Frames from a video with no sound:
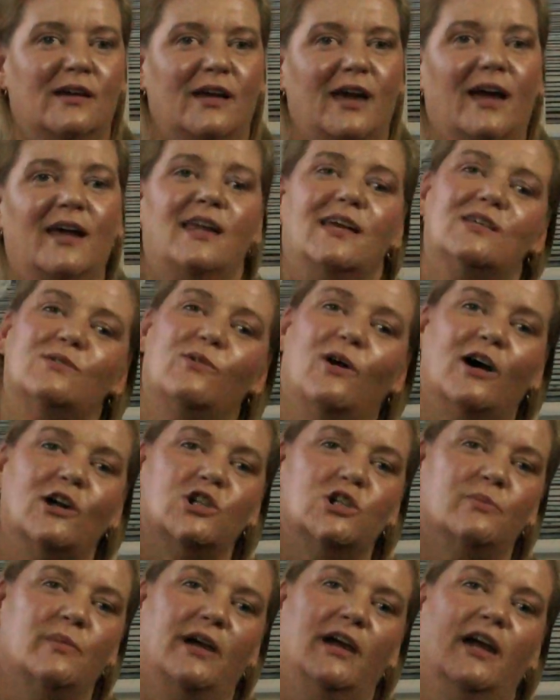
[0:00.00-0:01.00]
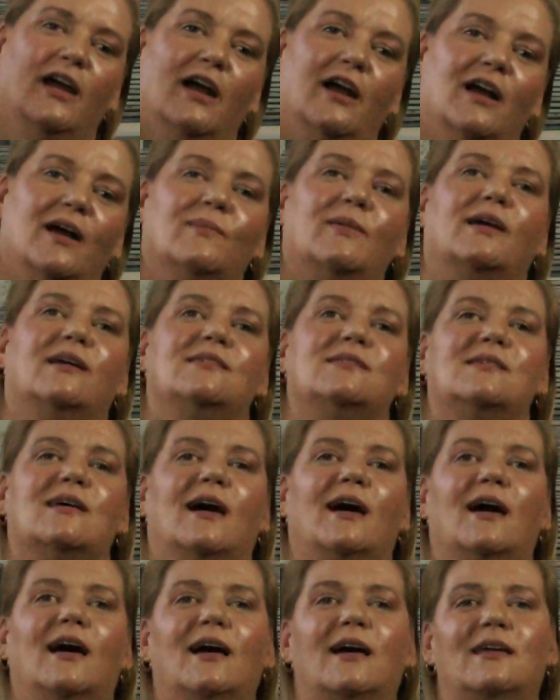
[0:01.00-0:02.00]
And he's washing my hair. I'm like,
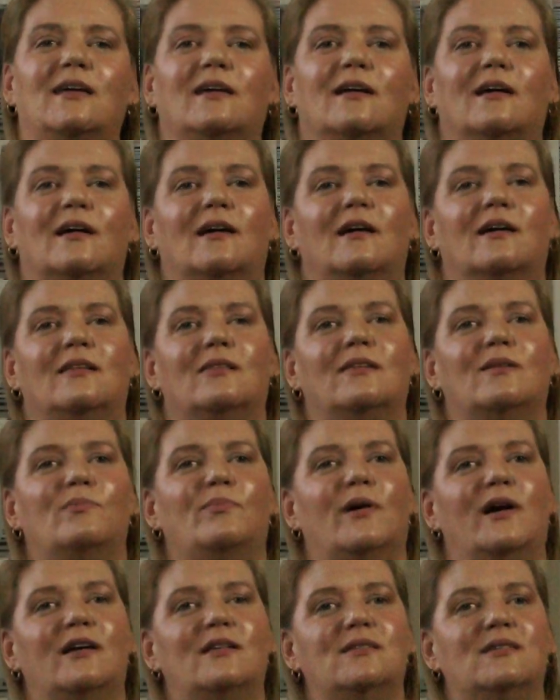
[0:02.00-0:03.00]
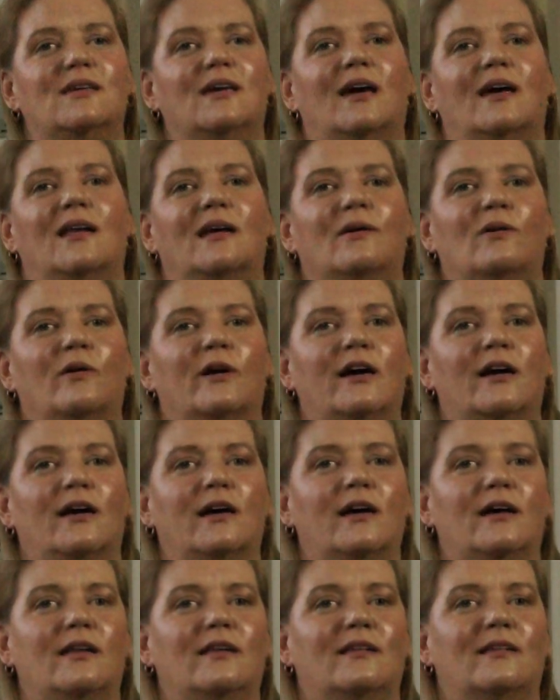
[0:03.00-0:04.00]
Dad, the bed's getting
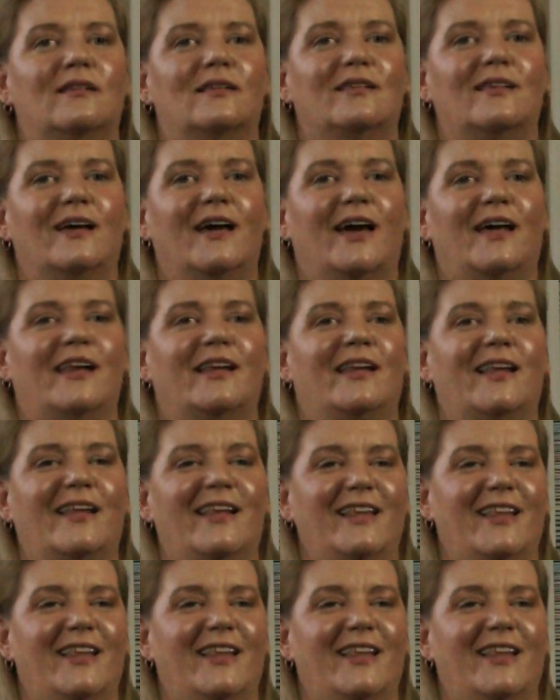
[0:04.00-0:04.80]
wet. And